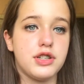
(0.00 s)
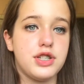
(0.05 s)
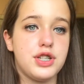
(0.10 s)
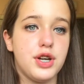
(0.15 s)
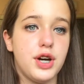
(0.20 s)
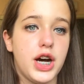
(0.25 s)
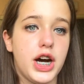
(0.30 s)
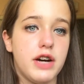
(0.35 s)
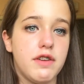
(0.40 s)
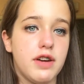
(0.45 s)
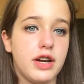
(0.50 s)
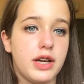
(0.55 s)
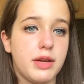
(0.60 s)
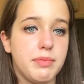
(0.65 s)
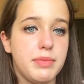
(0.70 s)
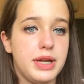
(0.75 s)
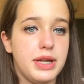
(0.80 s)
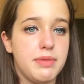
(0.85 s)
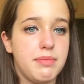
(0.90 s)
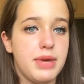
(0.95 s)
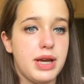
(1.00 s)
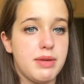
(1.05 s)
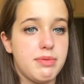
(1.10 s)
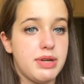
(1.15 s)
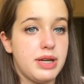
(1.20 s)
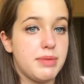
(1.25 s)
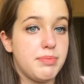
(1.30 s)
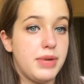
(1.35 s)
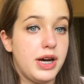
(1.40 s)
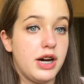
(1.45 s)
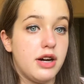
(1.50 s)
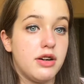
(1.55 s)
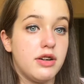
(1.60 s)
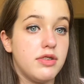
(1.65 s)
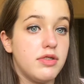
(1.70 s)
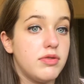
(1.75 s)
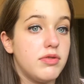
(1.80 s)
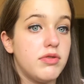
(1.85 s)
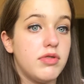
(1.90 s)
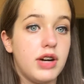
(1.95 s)
So I recommend maybe about
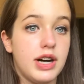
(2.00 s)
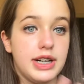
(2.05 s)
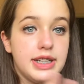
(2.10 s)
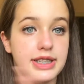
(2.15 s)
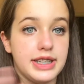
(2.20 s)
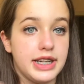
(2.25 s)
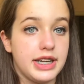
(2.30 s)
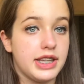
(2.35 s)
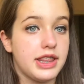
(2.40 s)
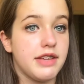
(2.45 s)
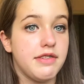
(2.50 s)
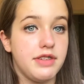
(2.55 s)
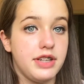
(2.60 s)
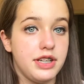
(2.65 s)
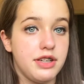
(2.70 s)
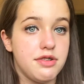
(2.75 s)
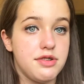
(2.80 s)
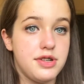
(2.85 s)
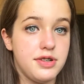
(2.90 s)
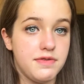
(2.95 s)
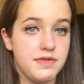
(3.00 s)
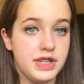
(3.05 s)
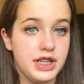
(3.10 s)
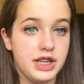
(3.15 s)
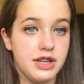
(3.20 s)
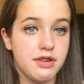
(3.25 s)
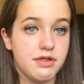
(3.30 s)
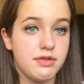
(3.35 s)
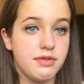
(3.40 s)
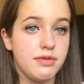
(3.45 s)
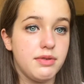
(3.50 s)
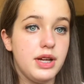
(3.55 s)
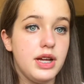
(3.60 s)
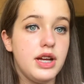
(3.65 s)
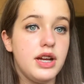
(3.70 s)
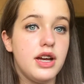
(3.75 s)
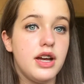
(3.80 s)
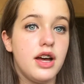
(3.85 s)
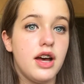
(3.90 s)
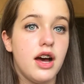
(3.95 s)
a length of a YouTube video.
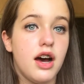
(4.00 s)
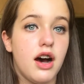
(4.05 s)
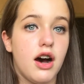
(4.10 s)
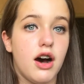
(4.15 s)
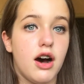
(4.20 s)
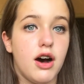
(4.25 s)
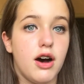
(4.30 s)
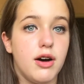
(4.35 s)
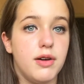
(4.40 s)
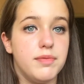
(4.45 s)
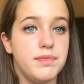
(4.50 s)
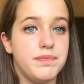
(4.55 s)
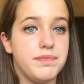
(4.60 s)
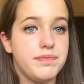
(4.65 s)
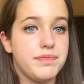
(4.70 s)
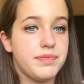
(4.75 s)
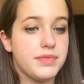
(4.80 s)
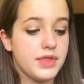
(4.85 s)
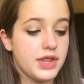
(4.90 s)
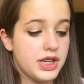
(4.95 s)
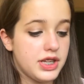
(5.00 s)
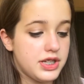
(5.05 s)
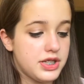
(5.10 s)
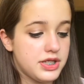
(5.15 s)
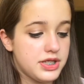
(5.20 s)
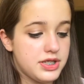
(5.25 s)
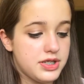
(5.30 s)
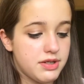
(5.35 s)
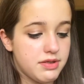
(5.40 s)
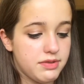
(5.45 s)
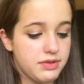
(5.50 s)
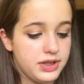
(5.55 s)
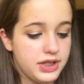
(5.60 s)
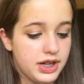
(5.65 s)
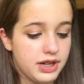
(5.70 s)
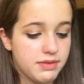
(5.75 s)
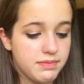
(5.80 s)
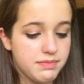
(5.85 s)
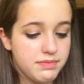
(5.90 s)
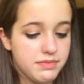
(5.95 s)
So
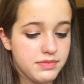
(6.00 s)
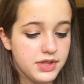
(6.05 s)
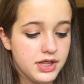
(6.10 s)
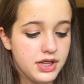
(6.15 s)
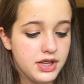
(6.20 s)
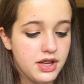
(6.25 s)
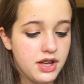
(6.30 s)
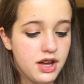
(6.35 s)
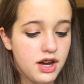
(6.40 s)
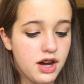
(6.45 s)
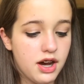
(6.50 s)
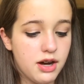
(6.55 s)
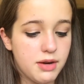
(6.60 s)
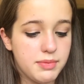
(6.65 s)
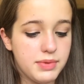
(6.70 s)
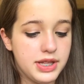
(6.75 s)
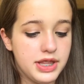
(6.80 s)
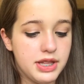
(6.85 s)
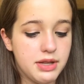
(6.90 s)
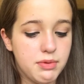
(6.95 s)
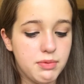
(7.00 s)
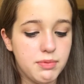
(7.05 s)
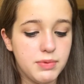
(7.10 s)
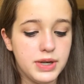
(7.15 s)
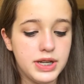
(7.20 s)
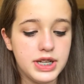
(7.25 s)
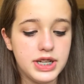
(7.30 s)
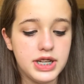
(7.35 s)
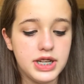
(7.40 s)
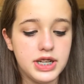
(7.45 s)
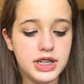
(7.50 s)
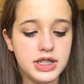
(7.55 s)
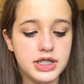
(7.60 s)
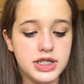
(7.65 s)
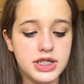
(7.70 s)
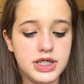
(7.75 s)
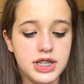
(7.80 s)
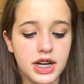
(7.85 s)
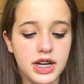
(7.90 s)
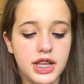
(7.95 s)
yeah. And then when
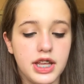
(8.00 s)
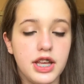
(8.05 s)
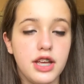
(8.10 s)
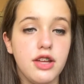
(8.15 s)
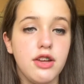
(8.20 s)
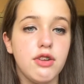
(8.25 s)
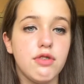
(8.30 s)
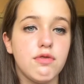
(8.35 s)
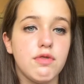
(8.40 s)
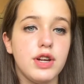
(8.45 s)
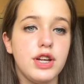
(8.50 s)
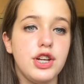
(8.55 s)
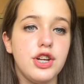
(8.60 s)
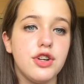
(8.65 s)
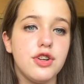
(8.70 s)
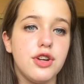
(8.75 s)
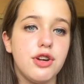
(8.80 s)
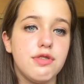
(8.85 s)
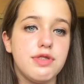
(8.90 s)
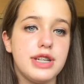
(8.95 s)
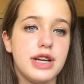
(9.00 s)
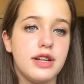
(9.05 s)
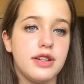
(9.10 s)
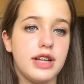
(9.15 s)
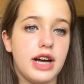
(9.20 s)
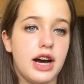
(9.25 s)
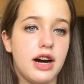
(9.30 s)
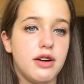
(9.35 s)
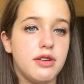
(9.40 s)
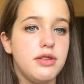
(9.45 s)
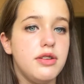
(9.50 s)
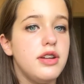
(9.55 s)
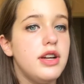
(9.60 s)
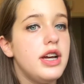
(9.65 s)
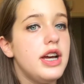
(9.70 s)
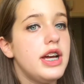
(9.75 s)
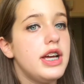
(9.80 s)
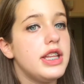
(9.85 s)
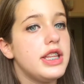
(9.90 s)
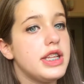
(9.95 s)
studying, read your notes out loud.
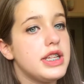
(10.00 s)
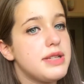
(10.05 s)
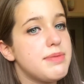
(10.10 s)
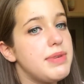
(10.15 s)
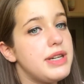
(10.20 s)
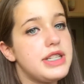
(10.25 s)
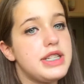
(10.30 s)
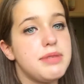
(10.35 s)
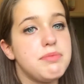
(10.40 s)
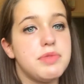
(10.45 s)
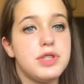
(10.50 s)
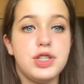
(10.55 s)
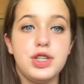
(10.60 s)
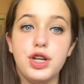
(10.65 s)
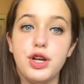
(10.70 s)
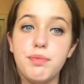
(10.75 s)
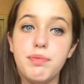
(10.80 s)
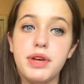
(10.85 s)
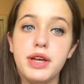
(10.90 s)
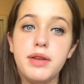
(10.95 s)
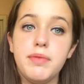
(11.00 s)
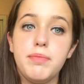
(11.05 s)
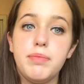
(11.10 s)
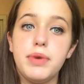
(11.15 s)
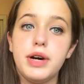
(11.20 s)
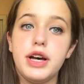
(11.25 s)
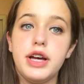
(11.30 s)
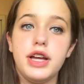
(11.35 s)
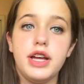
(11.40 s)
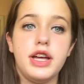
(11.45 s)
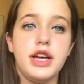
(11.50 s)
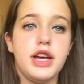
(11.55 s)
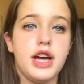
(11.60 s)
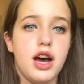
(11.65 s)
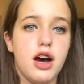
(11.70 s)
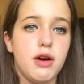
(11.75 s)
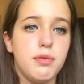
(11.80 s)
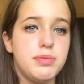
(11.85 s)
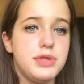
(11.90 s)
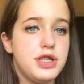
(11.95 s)
This may seem stupid, but it
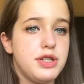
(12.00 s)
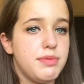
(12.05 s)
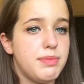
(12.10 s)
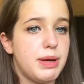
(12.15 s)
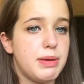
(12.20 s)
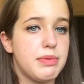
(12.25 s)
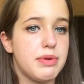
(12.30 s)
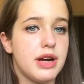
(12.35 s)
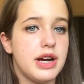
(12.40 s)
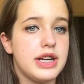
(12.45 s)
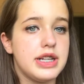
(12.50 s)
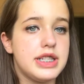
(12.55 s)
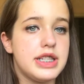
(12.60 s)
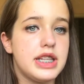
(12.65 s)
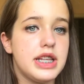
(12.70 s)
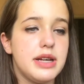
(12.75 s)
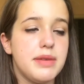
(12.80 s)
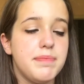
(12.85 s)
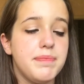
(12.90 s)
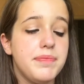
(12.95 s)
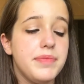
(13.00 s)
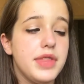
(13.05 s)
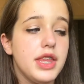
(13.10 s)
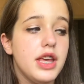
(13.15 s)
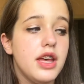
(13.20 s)
helps you memorize them.